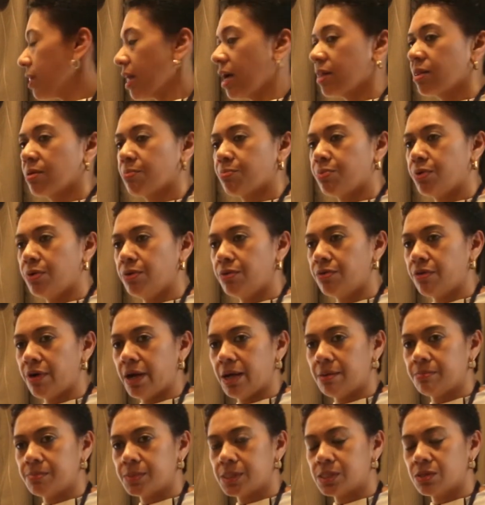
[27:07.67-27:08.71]
with other
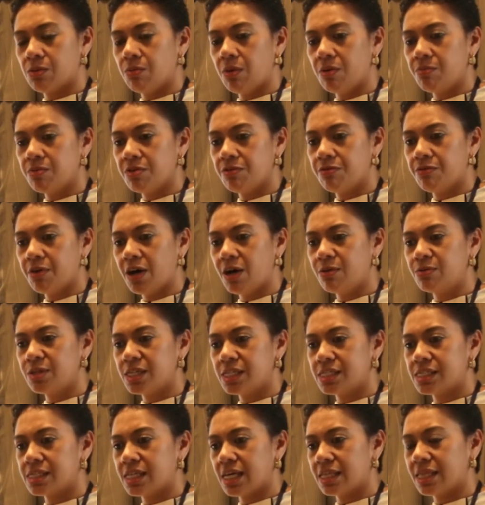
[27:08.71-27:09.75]
programs. So what we found
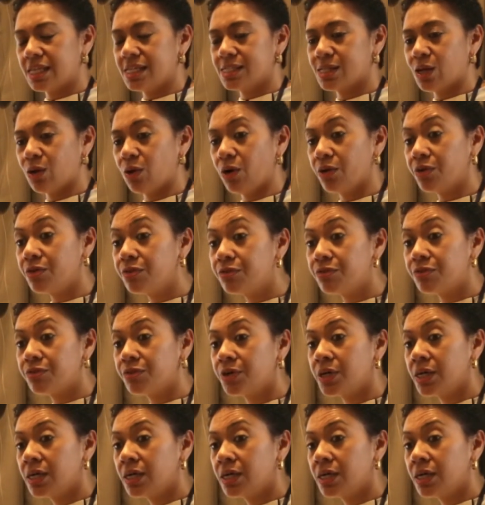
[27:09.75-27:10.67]
is that there's a lot of